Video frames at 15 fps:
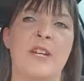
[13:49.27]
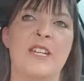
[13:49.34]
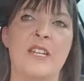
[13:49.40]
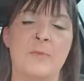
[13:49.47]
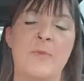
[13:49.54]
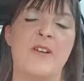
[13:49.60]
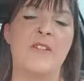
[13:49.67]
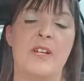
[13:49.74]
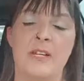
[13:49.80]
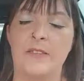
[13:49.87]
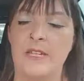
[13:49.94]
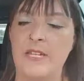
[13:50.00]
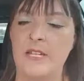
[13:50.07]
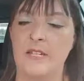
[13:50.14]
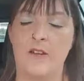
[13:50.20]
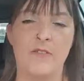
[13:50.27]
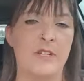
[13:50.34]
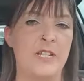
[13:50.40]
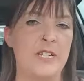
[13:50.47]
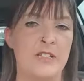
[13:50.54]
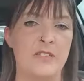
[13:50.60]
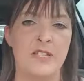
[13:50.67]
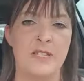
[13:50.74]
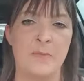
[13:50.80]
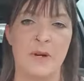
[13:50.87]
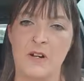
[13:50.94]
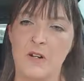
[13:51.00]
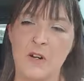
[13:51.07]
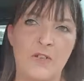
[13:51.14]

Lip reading: And in America, they currently do the smart